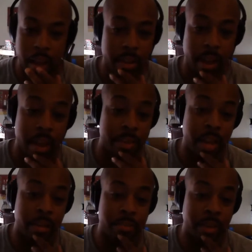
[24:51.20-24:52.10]
I haven't
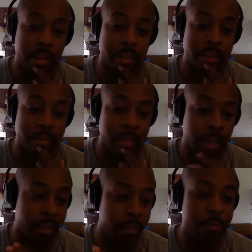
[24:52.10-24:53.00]
had a fight
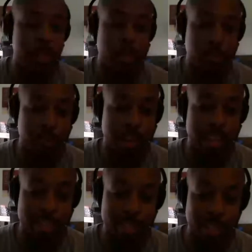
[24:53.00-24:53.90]
like a physical
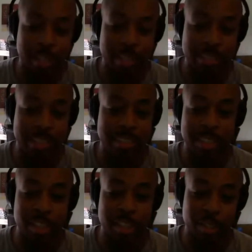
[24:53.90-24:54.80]
fight since I was like
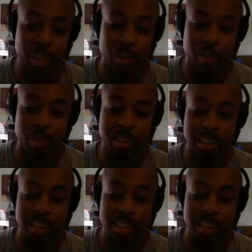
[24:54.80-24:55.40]
16 years old.